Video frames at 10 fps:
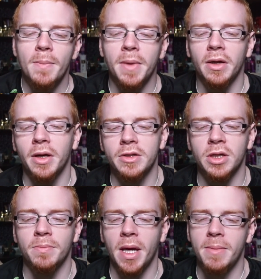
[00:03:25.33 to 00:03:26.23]
Middle notes
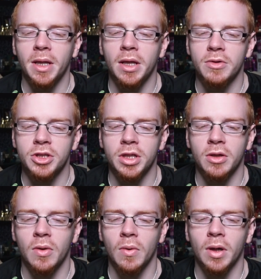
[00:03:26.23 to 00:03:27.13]
are baby lotion
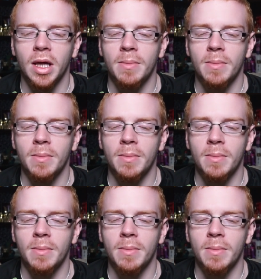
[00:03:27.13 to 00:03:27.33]
accord,